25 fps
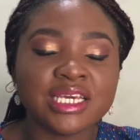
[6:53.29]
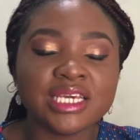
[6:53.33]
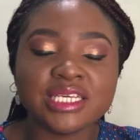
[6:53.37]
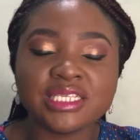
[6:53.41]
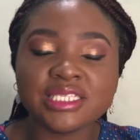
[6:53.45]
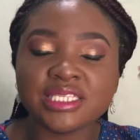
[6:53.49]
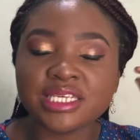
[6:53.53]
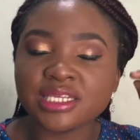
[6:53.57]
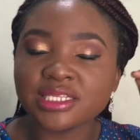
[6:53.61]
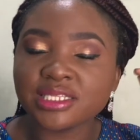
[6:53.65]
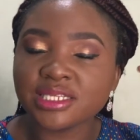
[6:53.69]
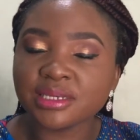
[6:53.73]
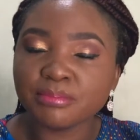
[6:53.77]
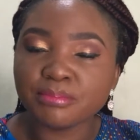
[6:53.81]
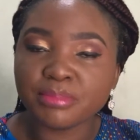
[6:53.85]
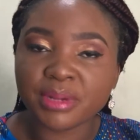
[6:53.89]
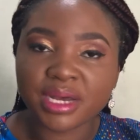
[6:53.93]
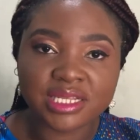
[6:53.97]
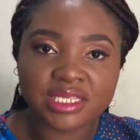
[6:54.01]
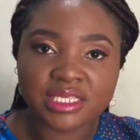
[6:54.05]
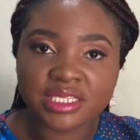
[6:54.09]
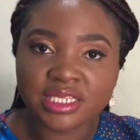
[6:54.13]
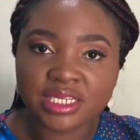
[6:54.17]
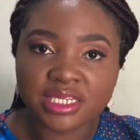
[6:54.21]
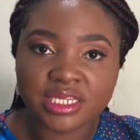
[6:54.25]
it sends a
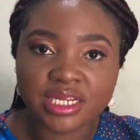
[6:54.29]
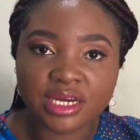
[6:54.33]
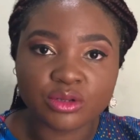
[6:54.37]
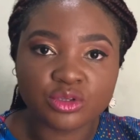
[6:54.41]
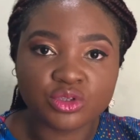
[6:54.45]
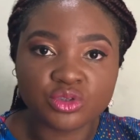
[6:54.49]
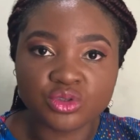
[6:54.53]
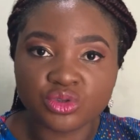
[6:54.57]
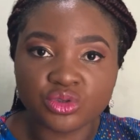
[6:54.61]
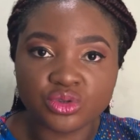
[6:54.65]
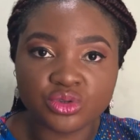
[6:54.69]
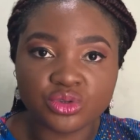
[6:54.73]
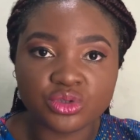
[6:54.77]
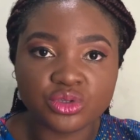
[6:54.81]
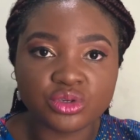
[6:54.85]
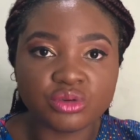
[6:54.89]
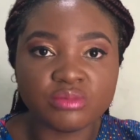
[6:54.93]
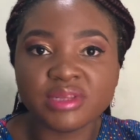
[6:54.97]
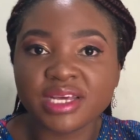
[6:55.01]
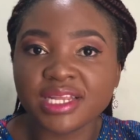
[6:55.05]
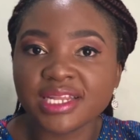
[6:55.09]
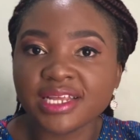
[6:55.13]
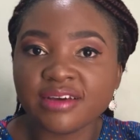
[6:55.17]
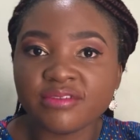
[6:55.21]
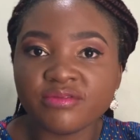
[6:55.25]
bad signal to
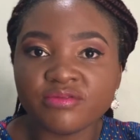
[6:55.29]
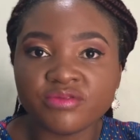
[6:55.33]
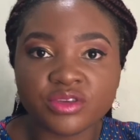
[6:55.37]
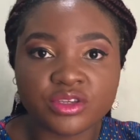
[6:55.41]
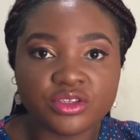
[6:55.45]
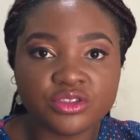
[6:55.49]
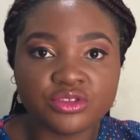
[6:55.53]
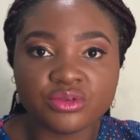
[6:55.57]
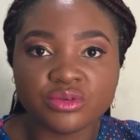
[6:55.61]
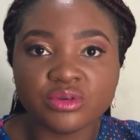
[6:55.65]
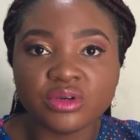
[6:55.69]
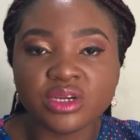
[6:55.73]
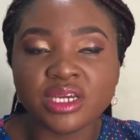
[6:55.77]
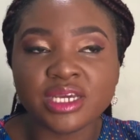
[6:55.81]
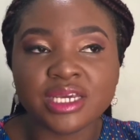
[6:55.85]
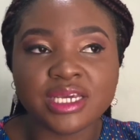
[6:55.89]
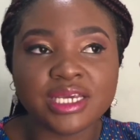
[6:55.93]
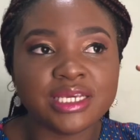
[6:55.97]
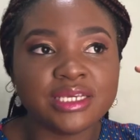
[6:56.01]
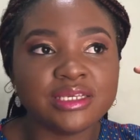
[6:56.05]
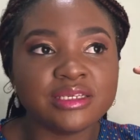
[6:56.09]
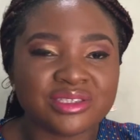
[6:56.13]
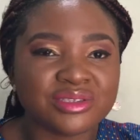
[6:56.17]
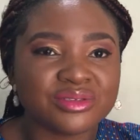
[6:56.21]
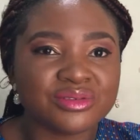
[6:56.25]
YouTube that that video
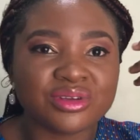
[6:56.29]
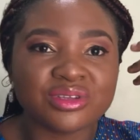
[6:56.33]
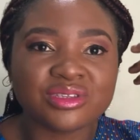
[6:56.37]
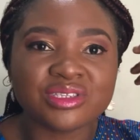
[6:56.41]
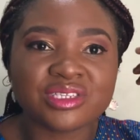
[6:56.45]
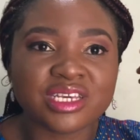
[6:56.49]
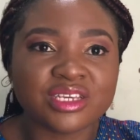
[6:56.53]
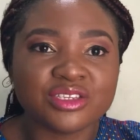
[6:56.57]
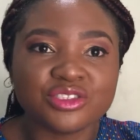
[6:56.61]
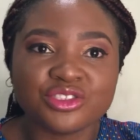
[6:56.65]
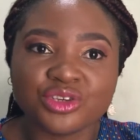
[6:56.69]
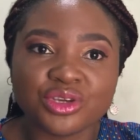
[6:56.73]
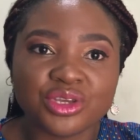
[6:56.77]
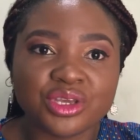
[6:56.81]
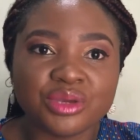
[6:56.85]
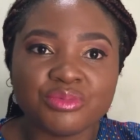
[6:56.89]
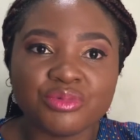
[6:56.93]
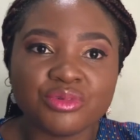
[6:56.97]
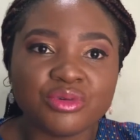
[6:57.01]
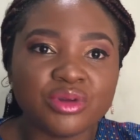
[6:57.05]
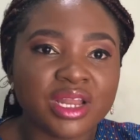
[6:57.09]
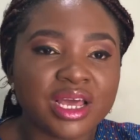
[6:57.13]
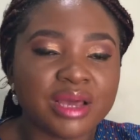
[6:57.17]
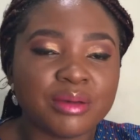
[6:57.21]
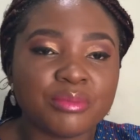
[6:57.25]
is not
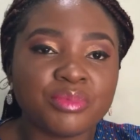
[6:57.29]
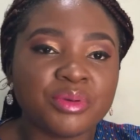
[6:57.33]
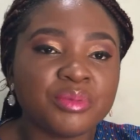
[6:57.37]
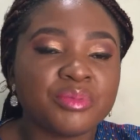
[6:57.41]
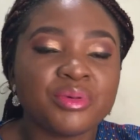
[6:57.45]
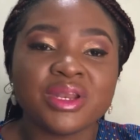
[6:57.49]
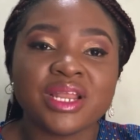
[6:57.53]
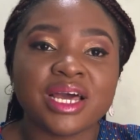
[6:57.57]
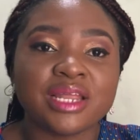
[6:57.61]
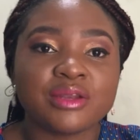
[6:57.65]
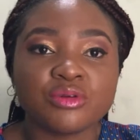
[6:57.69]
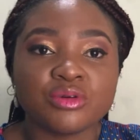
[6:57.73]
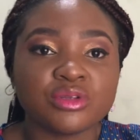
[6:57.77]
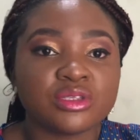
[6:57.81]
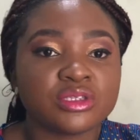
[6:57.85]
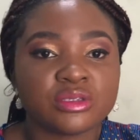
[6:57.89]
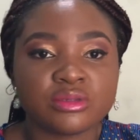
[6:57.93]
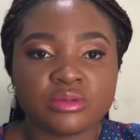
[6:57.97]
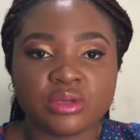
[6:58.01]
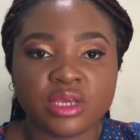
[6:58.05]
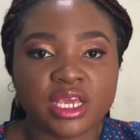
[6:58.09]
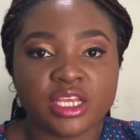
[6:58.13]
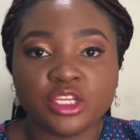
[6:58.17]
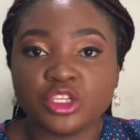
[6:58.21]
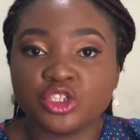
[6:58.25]
enjoyable, people are not
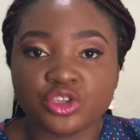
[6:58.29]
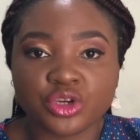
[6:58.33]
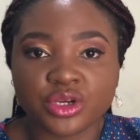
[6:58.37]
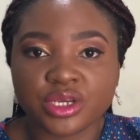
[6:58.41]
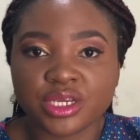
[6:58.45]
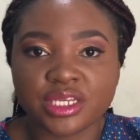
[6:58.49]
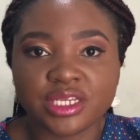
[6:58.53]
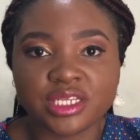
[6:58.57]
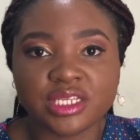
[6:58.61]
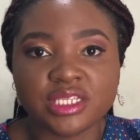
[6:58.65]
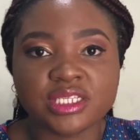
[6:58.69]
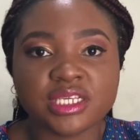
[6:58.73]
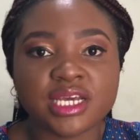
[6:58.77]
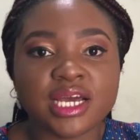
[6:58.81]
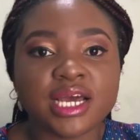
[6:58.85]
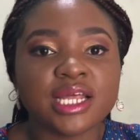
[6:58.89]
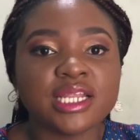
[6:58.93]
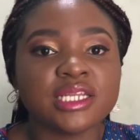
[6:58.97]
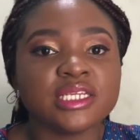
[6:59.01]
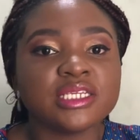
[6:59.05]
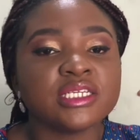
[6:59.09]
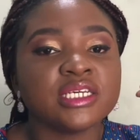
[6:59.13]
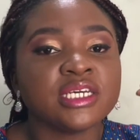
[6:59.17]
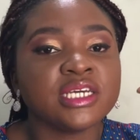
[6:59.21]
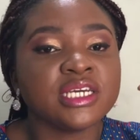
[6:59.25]
enjoying it,
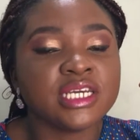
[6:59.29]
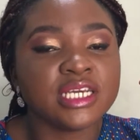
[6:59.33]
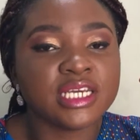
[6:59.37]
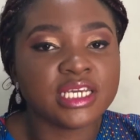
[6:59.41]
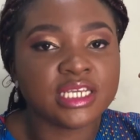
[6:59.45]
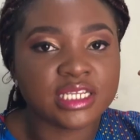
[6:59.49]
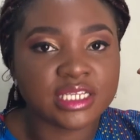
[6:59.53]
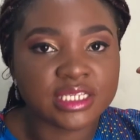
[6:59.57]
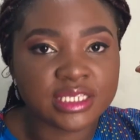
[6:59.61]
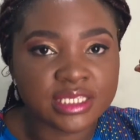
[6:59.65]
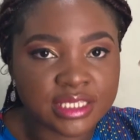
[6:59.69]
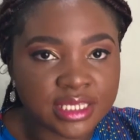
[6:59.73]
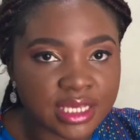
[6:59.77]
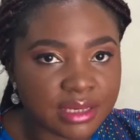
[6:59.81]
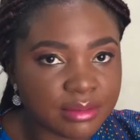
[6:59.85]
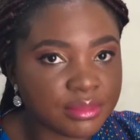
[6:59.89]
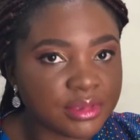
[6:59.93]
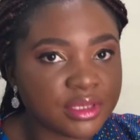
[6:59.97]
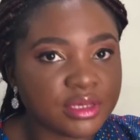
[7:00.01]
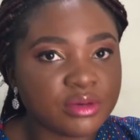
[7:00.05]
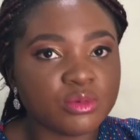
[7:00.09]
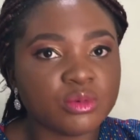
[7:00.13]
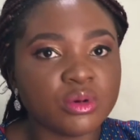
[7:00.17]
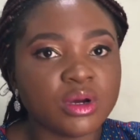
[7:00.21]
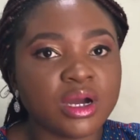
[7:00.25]
and the same
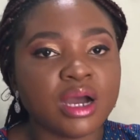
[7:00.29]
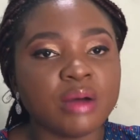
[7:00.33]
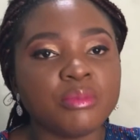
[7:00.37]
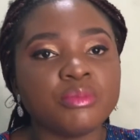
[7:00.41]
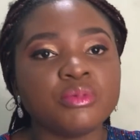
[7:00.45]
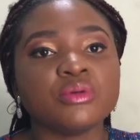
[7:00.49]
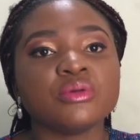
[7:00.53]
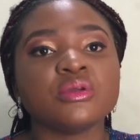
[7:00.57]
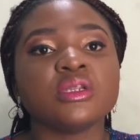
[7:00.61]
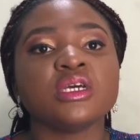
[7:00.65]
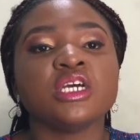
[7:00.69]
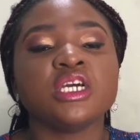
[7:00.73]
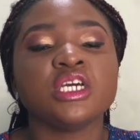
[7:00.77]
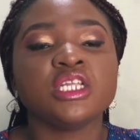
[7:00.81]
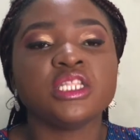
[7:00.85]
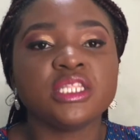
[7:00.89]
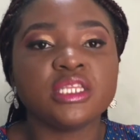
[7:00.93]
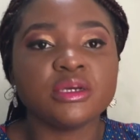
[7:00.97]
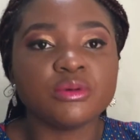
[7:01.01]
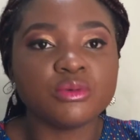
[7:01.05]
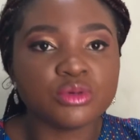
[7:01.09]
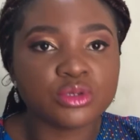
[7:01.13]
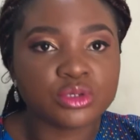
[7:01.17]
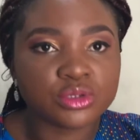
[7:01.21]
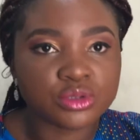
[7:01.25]
thing will happen,
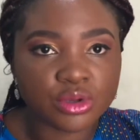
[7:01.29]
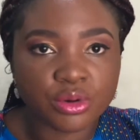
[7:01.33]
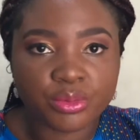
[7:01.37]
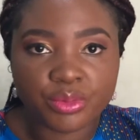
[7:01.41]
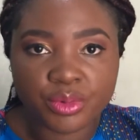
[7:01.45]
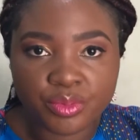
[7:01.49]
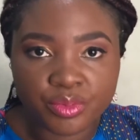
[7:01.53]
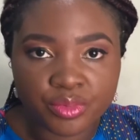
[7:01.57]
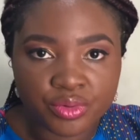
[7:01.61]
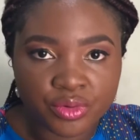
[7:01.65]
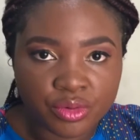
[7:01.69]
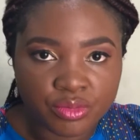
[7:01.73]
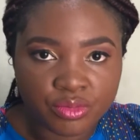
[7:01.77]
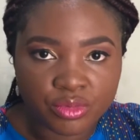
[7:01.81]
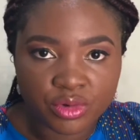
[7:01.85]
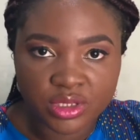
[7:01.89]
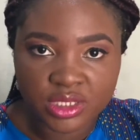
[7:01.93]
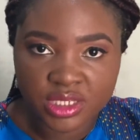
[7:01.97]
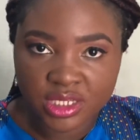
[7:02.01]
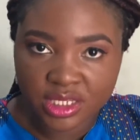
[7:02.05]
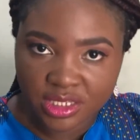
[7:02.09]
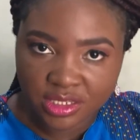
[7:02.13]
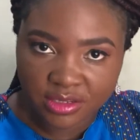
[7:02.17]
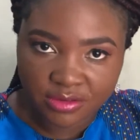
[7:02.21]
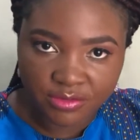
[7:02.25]
they will stop
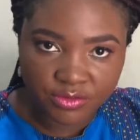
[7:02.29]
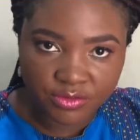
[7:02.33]
promoting